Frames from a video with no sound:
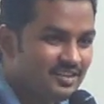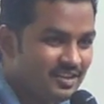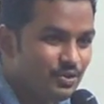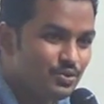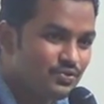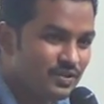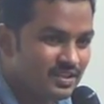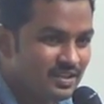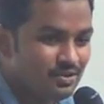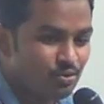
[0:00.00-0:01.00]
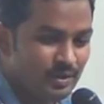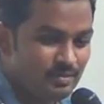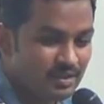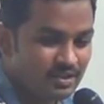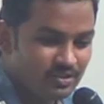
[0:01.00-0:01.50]
reduce further to
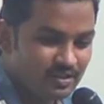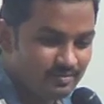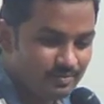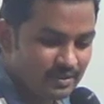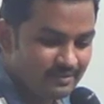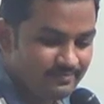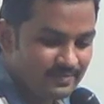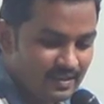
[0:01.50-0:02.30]
pay money to the company.